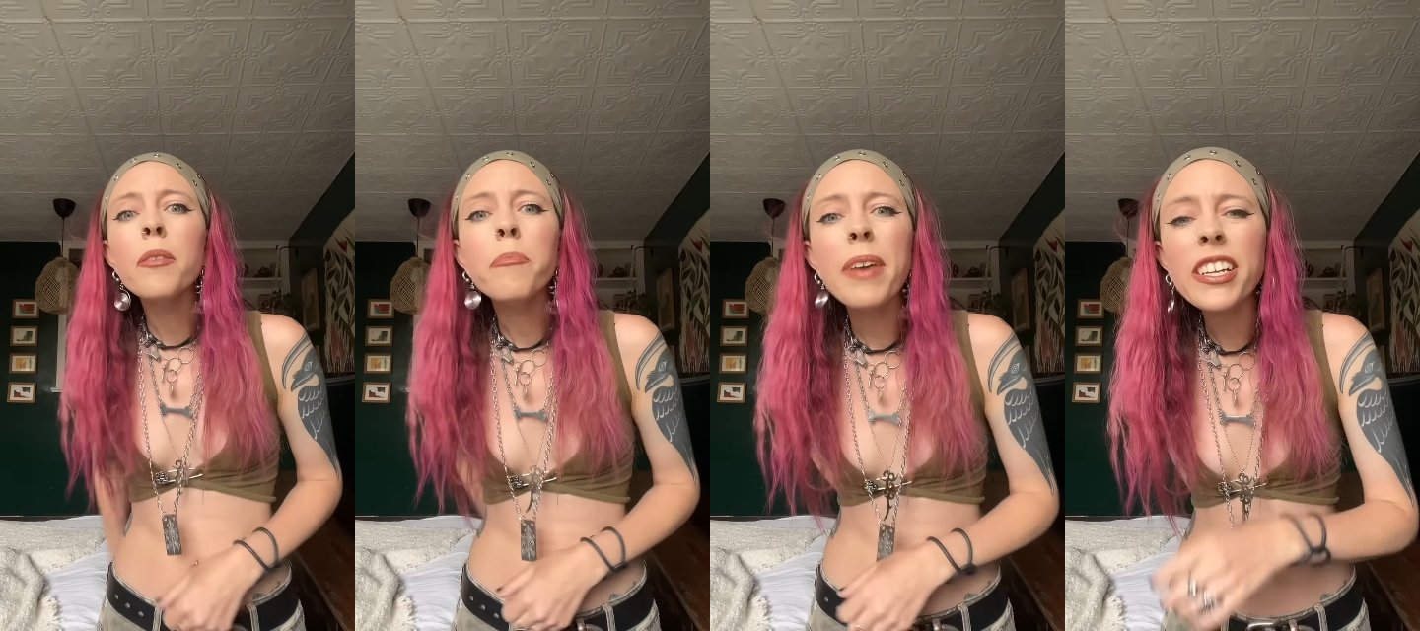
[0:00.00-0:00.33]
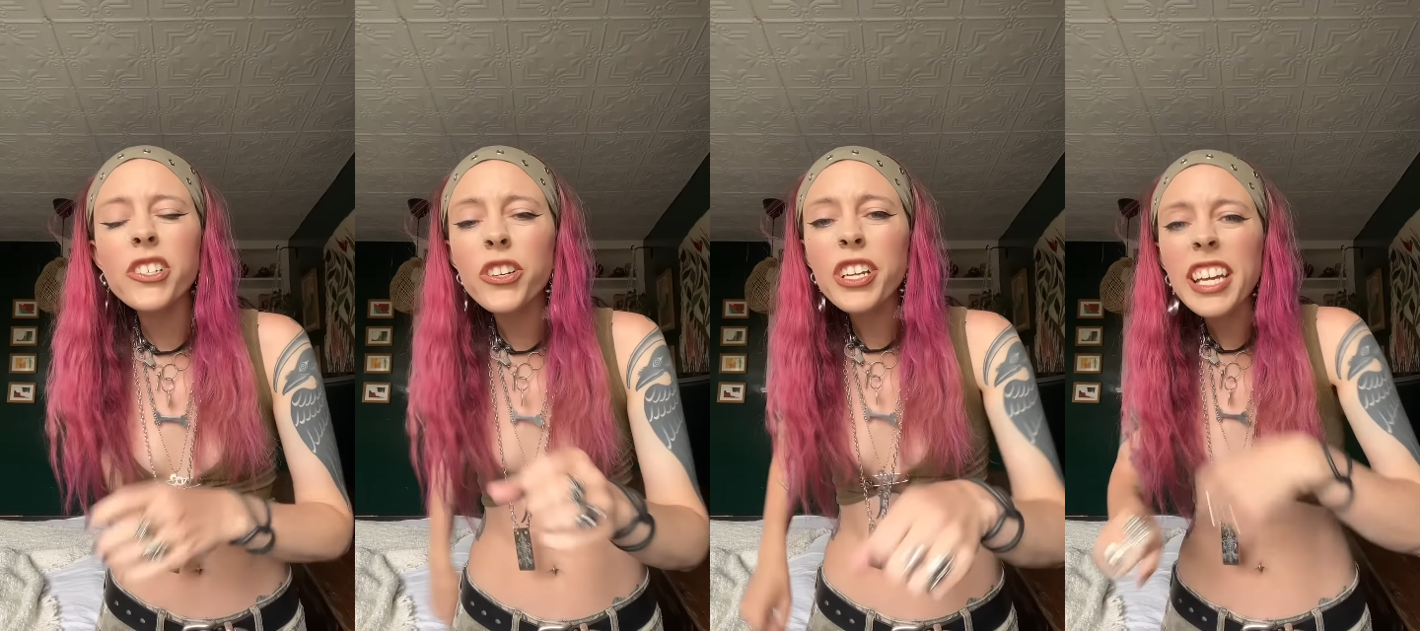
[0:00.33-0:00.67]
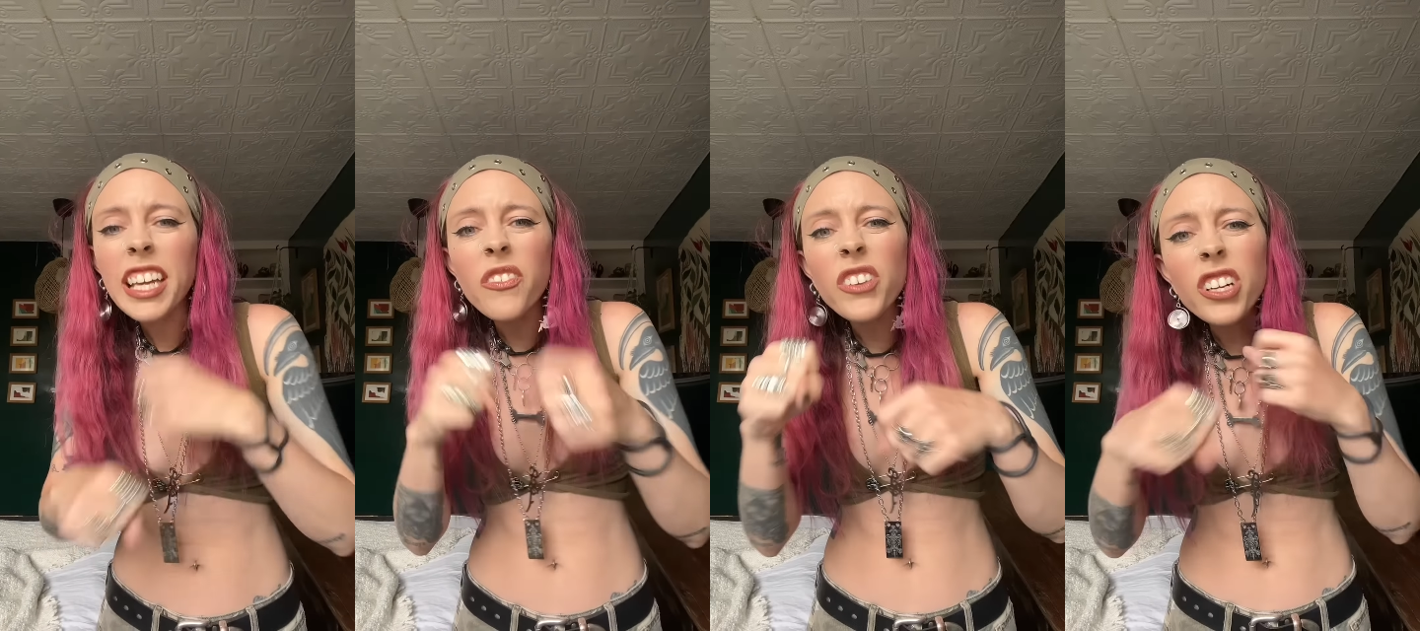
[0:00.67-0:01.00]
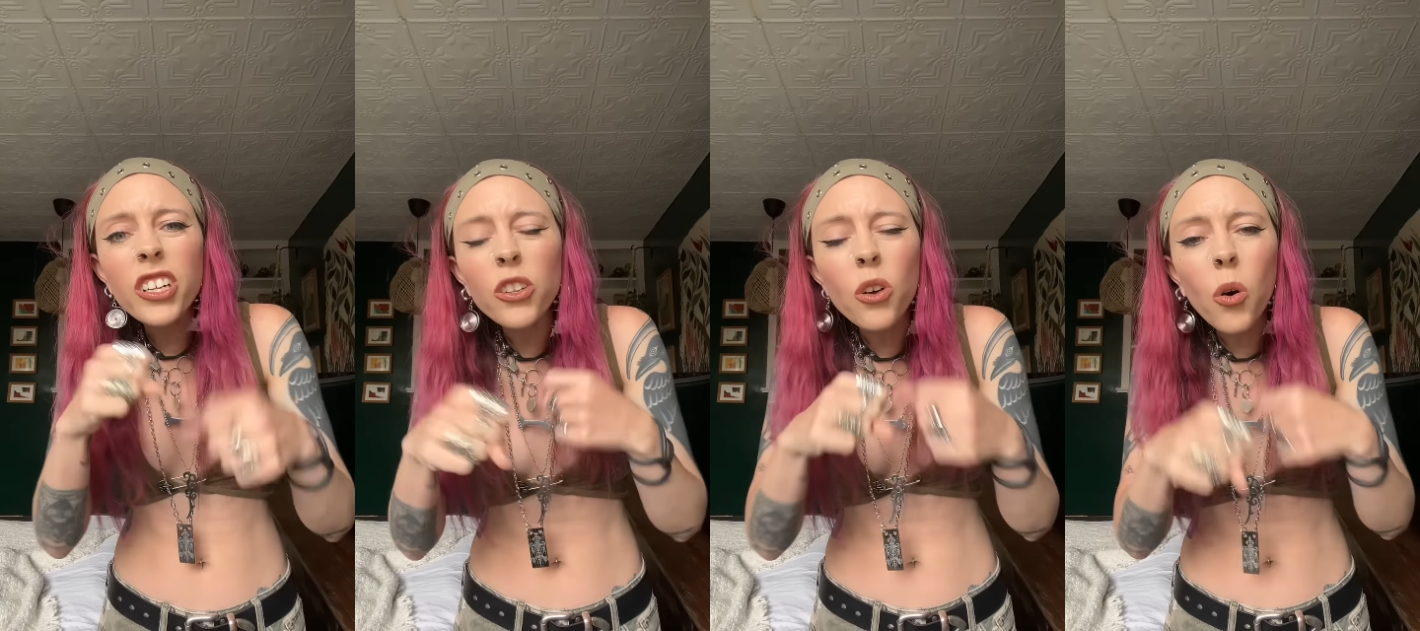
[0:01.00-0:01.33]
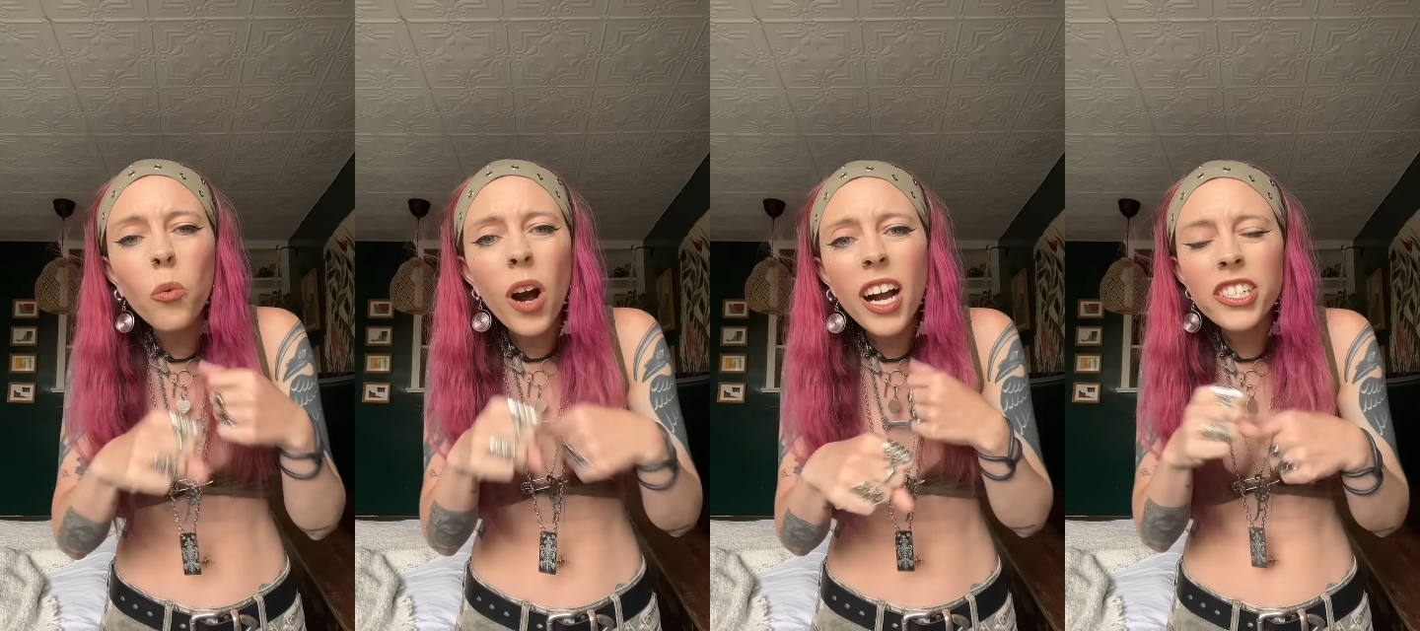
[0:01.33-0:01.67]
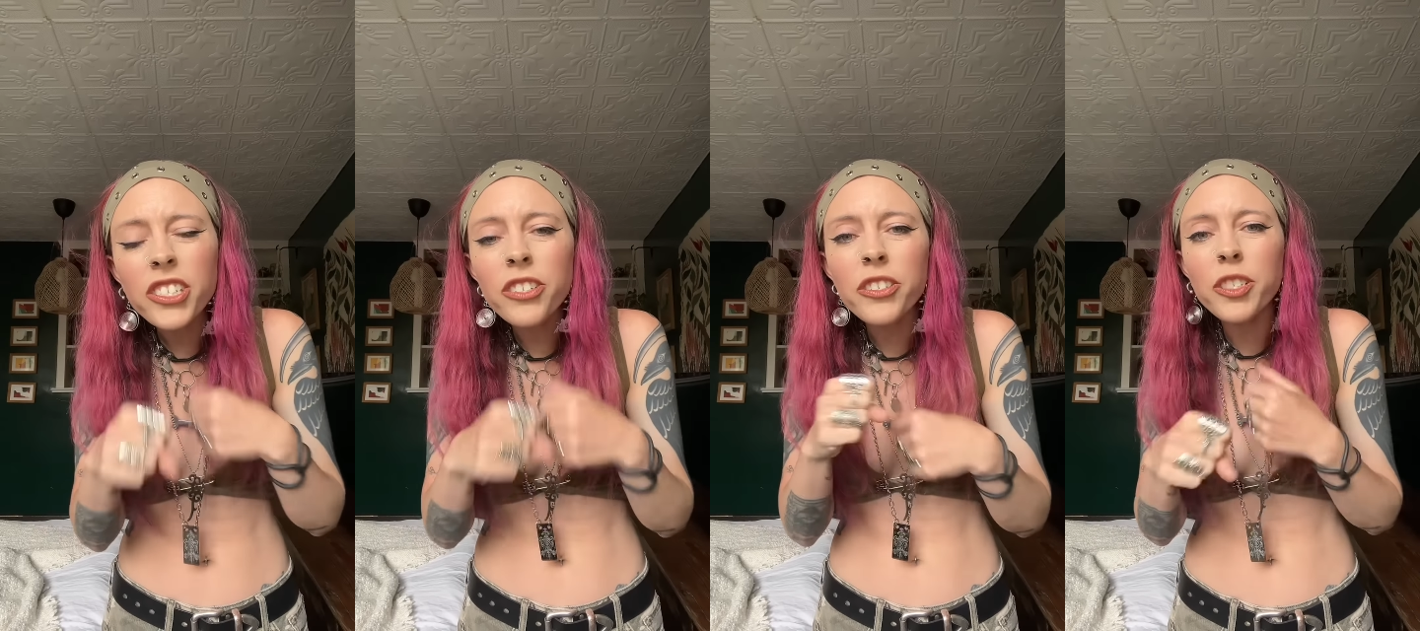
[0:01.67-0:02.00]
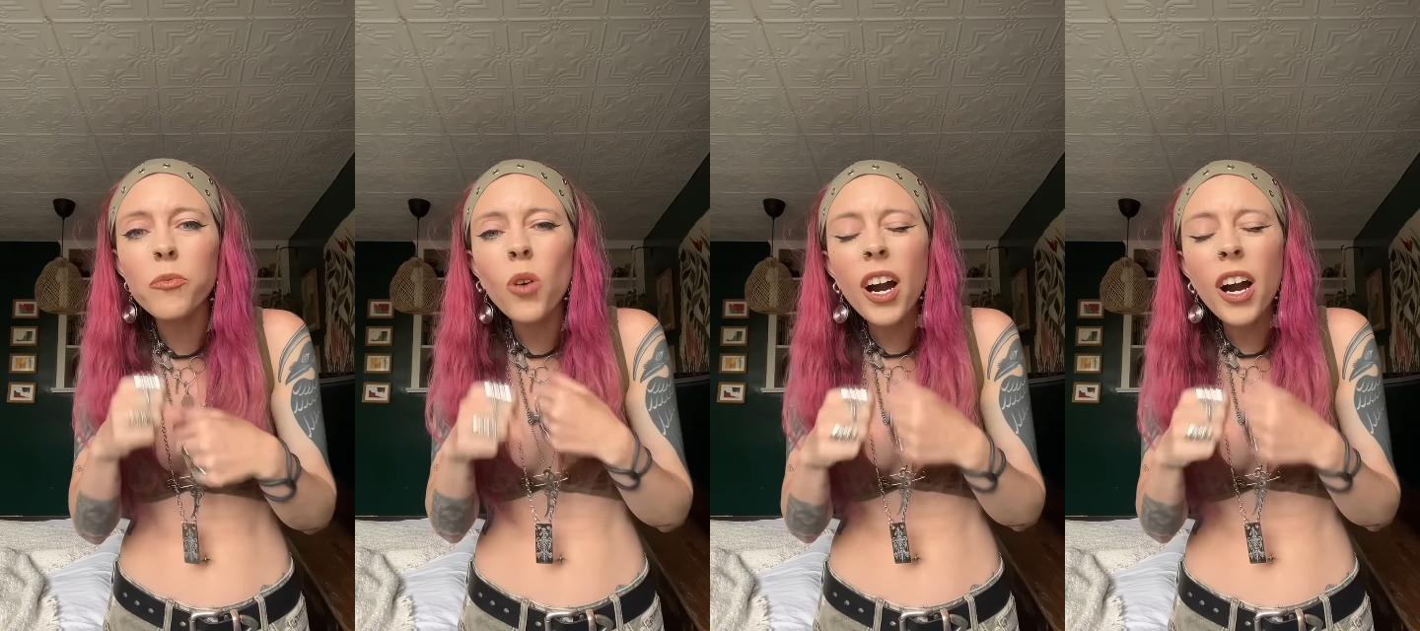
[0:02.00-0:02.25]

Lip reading: make sure you give it a good old wash under some